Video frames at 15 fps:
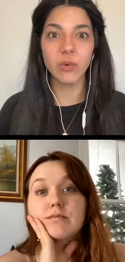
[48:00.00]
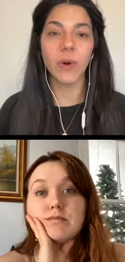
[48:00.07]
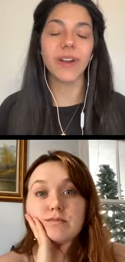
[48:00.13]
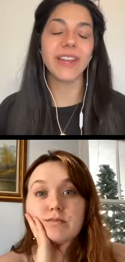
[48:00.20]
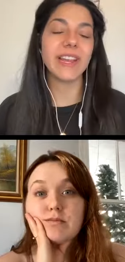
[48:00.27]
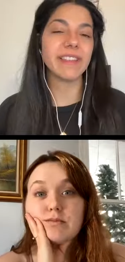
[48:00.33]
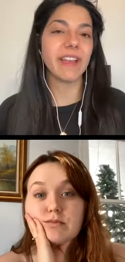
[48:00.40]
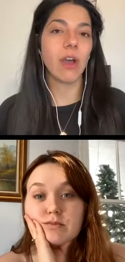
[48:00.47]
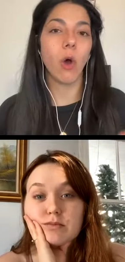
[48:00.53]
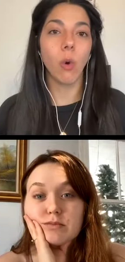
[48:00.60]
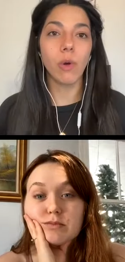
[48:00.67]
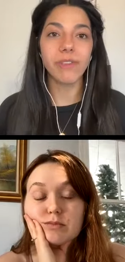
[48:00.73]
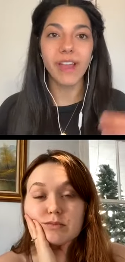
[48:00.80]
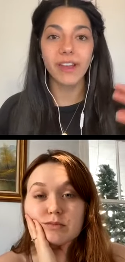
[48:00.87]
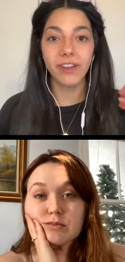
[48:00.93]
Speaker 1: 20s, I
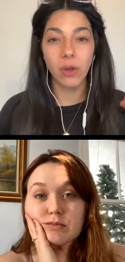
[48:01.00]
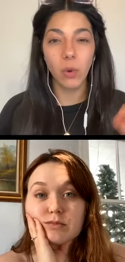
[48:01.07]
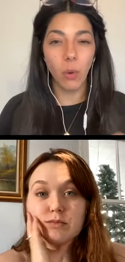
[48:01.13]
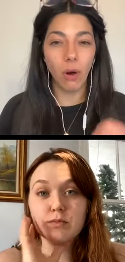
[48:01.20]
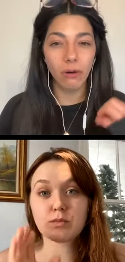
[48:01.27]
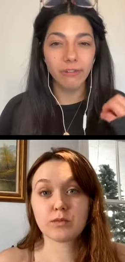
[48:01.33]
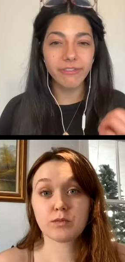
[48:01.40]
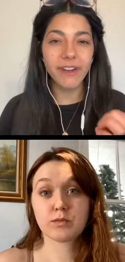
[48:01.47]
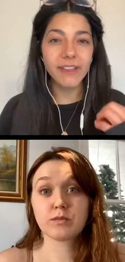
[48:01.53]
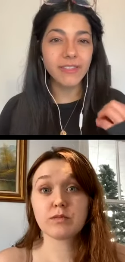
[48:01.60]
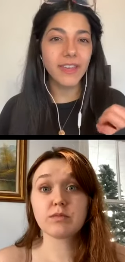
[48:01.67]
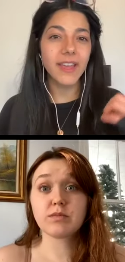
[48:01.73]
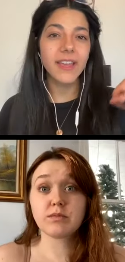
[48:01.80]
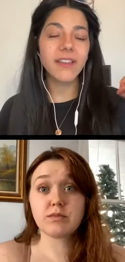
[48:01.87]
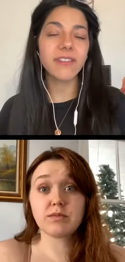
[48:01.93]
always had to qualify
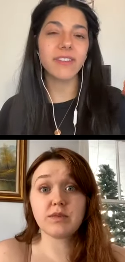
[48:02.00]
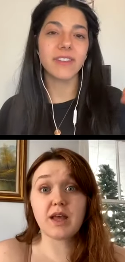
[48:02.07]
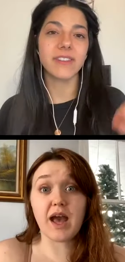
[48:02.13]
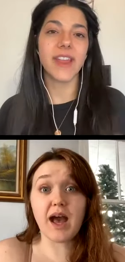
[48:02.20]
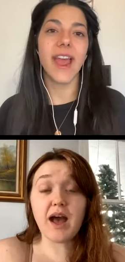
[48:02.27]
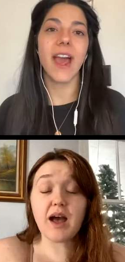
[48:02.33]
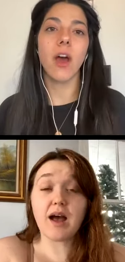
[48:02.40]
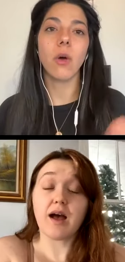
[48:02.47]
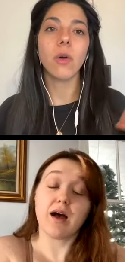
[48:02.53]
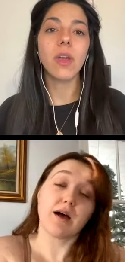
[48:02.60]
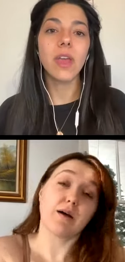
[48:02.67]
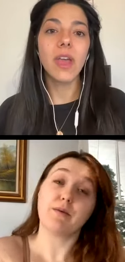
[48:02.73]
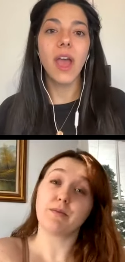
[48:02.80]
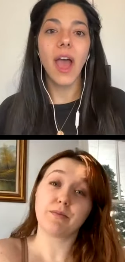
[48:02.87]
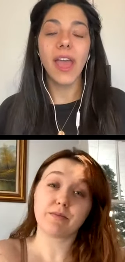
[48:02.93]
yeah. things. And now
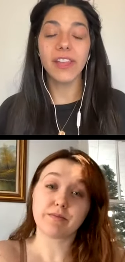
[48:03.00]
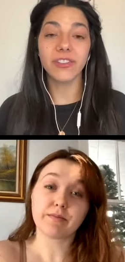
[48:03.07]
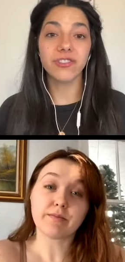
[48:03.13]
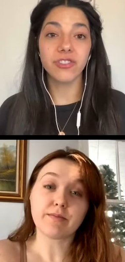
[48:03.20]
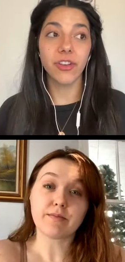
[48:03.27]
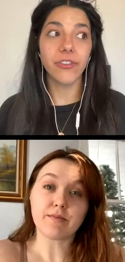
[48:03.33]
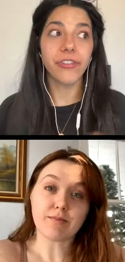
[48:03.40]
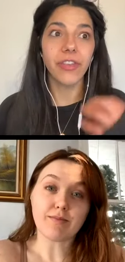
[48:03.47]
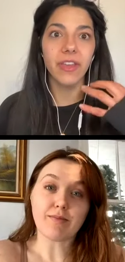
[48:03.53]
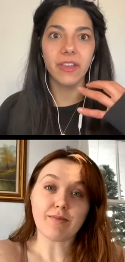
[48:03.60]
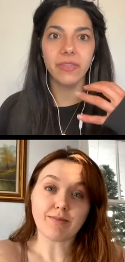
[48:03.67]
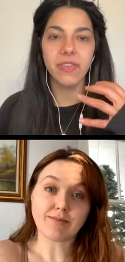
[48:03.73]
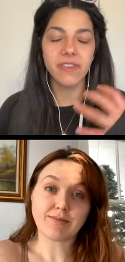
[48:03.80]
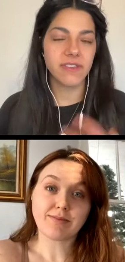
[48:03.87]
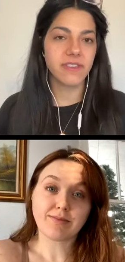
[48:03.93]
is just
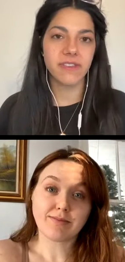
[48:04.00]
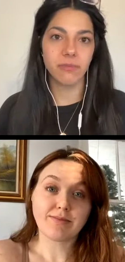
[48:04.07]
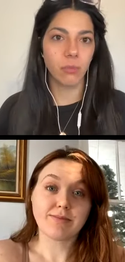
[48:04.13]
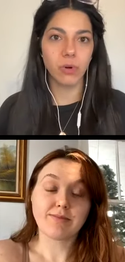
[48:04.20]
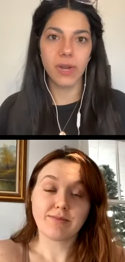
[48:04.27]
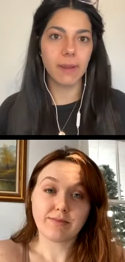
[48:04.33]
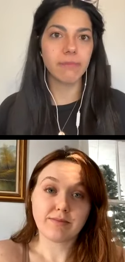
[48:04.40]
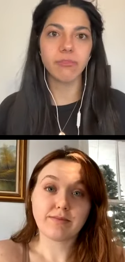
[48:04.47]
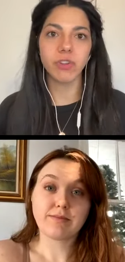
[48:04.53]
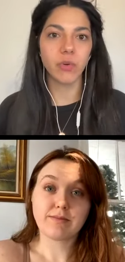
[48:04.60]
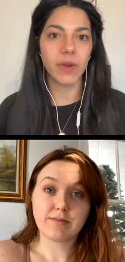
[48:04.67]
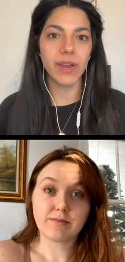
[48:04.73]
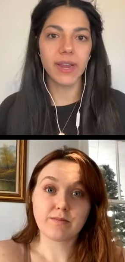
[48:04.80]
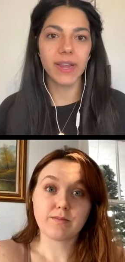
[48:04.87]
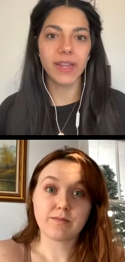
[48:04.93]
like this is what I'm
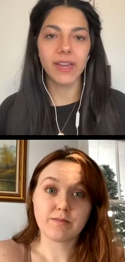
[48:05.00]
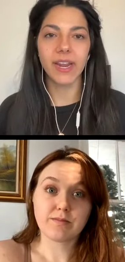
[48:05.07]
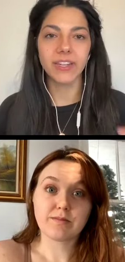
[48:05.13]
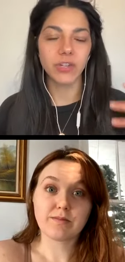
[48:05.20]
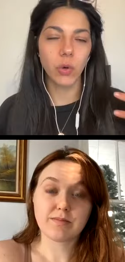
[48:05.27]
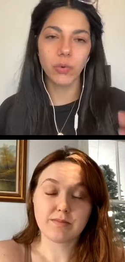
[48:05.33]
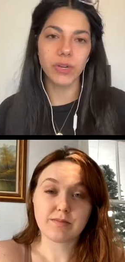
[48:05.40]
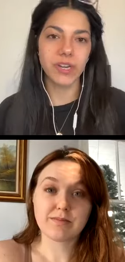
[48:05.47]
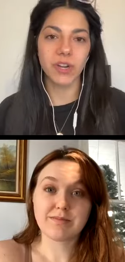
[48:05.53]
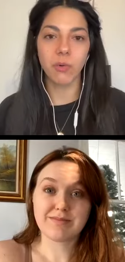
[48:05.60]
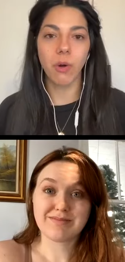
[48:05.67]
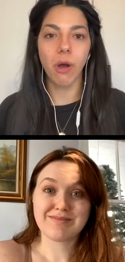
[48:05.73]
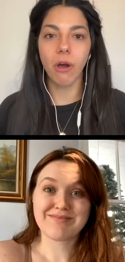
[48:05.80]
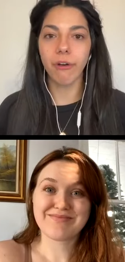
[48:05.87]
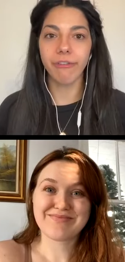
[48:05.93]
doing and I don't need to
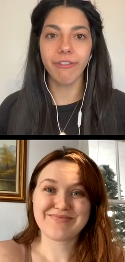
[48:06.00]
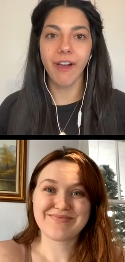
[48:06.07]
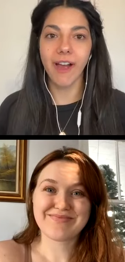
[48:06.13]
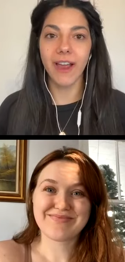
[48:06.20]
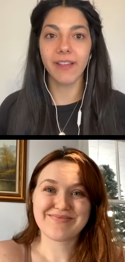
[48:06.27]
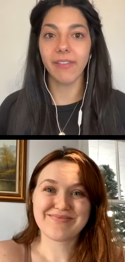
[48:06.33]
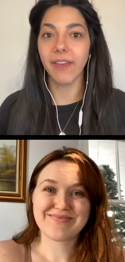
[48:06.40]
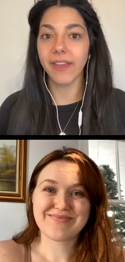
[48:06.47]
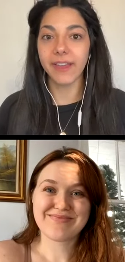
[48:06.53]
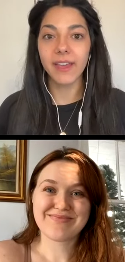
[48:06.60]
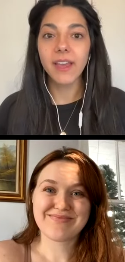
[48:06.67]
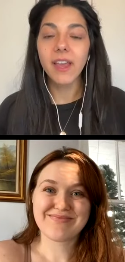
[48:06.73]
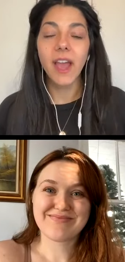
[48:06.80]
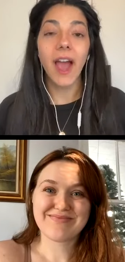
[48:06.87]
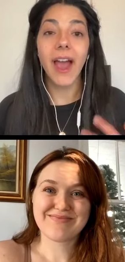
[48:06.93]
qualify like
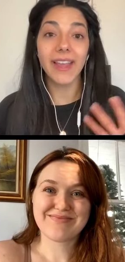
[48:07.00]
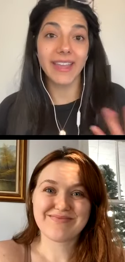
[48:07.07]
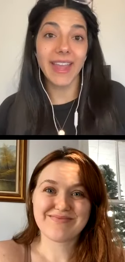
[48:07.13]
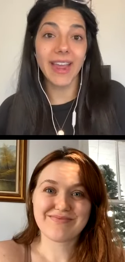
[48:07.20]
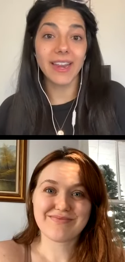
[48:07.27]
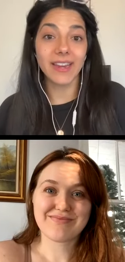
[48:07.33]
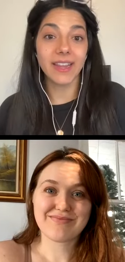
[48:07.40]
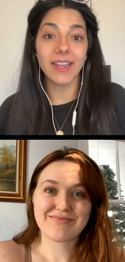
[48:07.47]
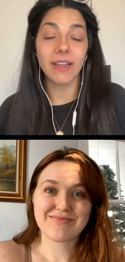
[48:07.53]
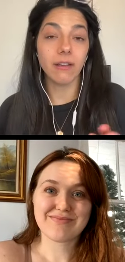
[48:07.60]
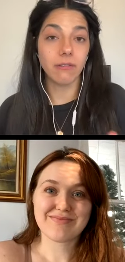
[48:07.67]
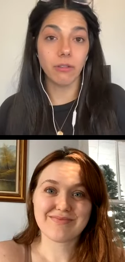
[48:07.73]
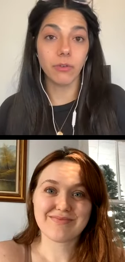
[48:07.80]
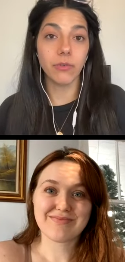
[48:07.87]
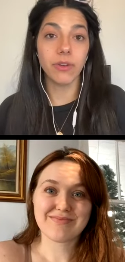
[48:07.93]
I can't eat
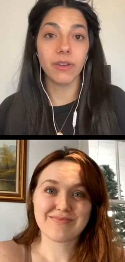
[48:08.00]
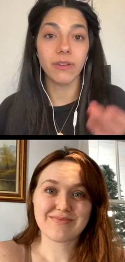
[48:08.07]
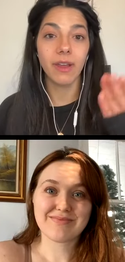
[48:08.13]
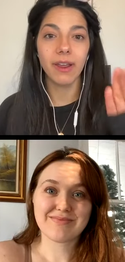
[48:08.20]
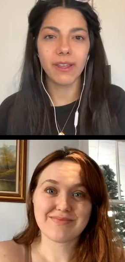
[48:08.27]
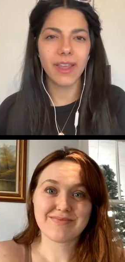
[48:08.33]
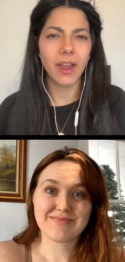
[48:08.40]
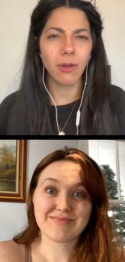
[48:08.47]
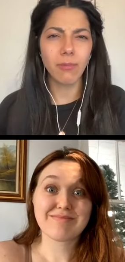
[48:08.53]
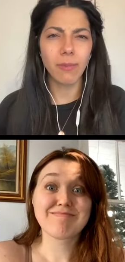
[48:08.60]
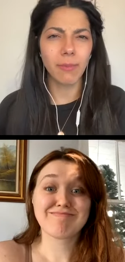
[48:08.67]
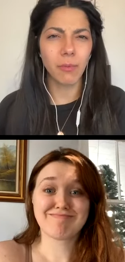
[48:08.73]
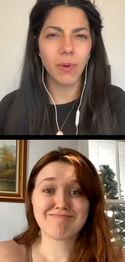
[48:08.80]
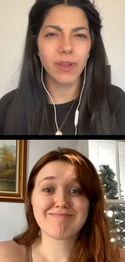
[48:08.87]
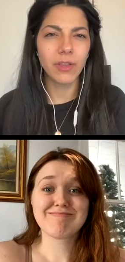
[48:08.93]
gluten. I can't
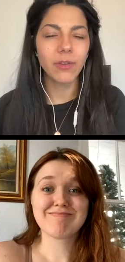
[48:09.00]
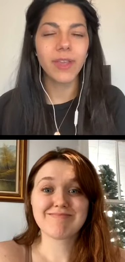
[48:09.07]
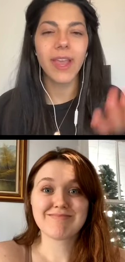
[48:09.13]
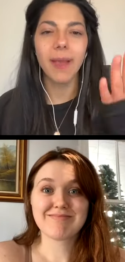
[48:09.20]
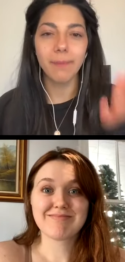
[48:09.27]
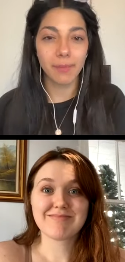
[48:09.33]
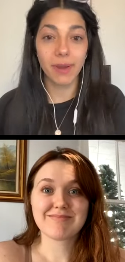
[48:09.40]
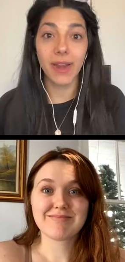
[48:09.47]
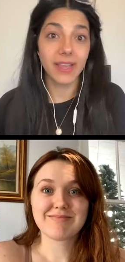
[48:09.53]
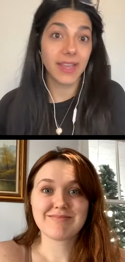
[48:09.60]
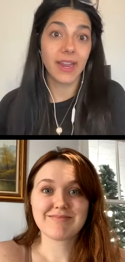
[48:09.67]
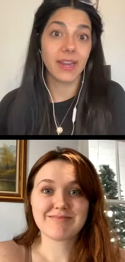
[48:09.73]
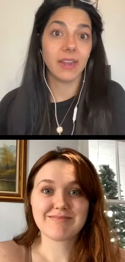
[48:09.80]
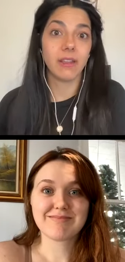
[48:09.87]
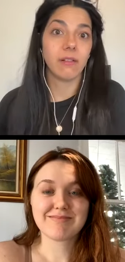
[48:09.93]
remember why you can't, but I
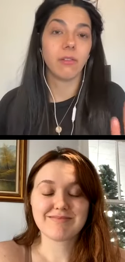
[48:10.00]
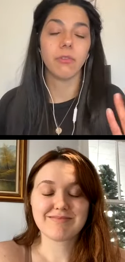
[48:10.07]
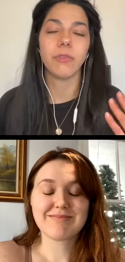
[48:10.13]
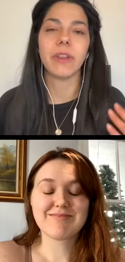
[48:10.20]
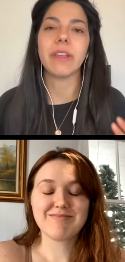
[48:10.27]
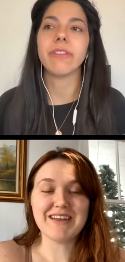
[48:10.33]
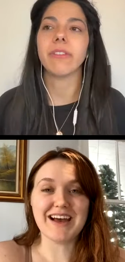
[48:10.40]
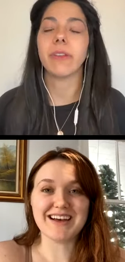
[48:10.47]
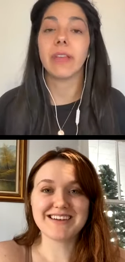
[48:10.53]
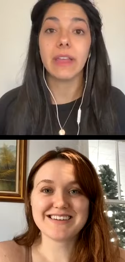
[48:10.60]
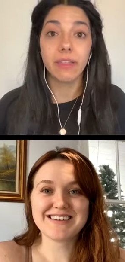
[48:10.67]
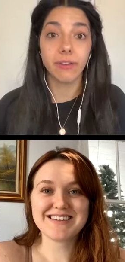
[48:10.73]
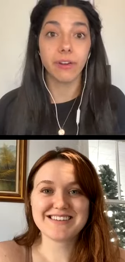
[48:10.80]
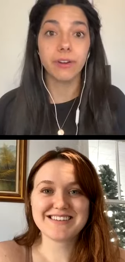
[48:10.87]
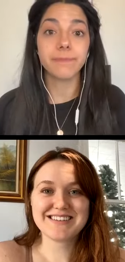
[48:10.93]
can't eat gluten
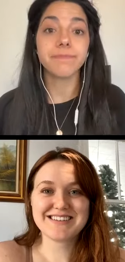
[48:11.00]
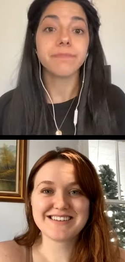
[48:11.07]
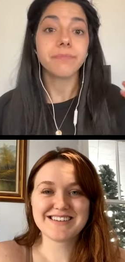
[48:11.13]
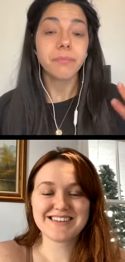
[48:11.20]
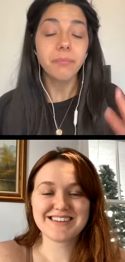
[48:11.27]
either.